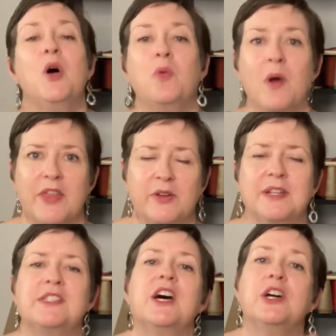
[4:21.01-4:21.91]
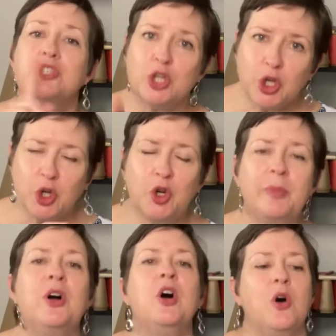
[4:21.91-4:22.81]
whether it's a
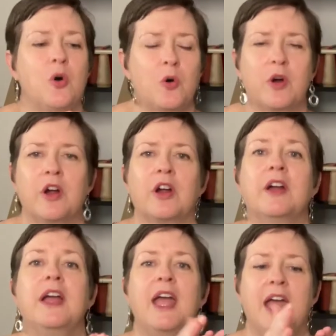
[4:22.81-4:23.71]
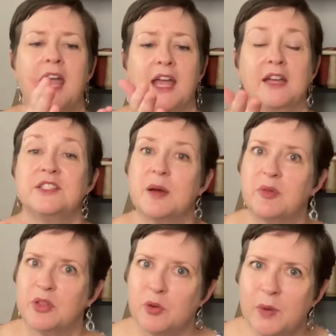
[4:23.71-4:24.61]
tube or a
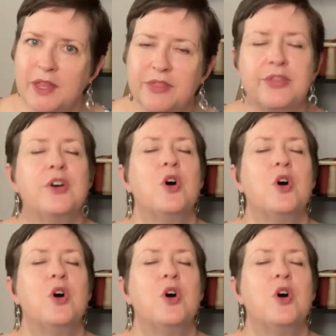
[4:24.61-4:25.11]
double the width,